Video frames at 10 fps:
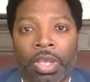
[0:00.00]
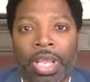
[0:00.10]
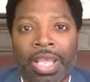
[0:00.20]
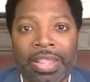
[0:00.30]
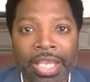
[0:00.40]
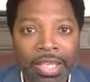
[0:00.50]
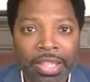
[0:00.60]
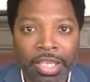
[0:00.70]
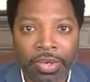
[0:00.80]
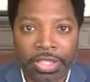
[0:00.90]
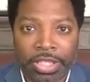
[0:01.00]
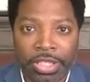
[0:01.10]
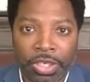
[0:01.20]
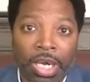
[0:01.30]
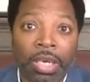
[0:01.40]
And then there is the
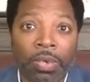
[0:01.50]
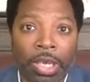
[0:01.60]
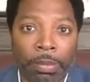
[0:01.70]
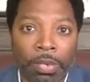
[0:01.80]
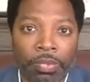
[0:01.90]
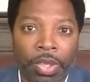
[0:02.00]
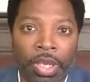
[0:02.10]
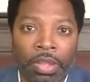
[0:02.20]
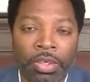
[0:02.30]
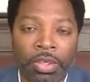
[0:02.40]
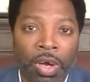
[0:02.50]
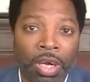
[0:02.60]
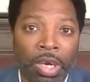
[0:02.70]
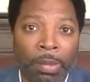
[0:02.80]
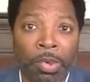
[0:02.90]
dark web. And the
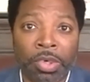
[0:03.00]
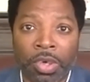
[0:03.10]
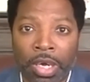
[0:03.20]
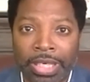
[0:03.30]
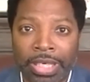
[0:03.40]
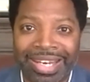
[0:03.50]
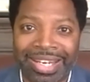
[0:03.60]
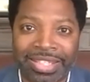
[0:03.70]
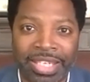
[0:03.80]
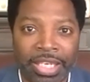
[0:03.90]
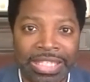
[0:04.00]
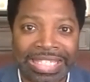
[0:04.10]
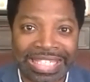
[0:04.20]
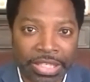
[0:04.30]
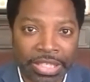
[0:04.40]
dark web or dark net is a
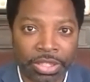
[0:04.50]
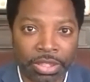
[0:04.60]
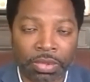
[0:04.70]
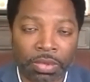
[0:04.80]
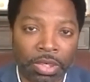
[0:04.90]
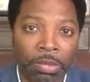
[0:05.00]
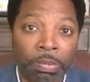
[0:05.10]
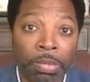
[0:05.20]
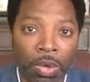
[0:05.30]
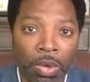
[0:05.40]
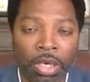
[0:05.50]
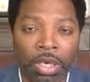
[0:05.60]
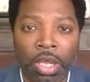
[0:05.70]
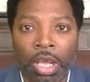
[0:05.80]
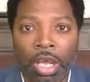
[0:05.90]
section or component
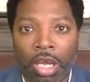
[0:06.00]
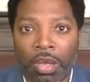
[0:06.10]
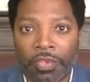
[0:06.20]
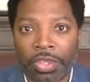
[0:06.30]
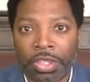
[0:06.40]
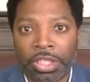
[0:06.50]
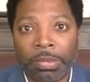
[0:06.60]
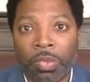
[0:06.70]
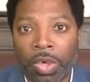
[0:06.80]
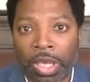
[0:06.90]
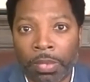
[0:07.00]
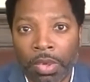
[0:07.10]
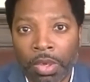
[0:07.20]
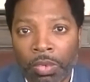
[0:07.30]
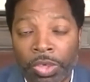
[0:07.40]
of the deep web,
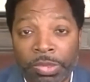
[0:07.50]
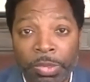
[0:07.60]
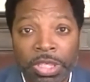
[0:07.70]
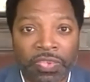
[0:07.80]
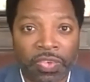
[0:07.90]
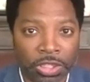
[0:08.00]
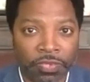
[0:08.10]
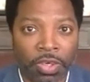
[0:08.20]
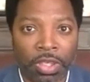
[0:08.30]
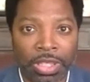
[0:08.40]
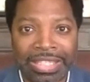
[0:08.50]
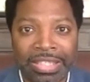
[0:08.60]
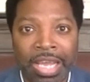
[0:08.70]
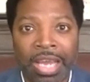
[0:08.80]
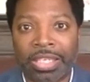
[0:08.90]
which means, first of all, it's
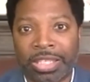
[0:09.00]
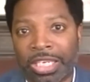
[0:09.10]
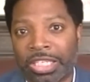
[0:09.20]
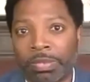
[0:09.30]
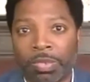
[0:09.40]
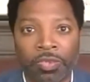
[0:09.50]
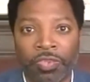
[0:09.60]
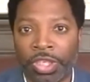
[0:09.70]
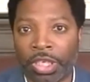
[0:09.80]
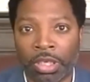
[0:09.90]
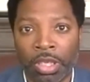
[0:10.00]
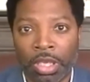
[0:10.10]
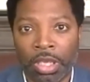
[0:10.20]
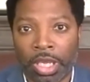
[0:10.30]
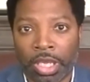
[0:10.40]
not accessible via
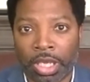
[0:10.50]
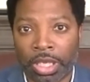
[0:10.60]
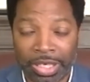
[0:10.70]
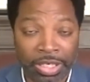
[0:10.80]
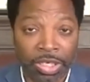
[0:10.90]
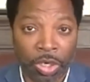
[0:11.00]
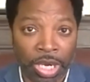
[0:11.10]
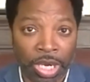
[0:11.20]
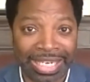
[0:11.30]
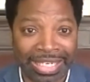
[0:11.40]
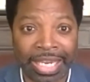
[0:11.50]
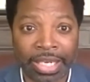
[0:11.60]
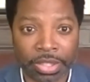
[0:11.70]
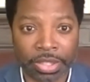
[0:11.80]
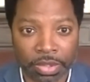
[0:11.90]
uh, uh and are not
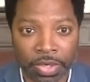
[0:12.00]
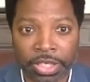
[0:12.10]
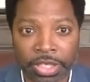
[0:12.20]
indexed, right?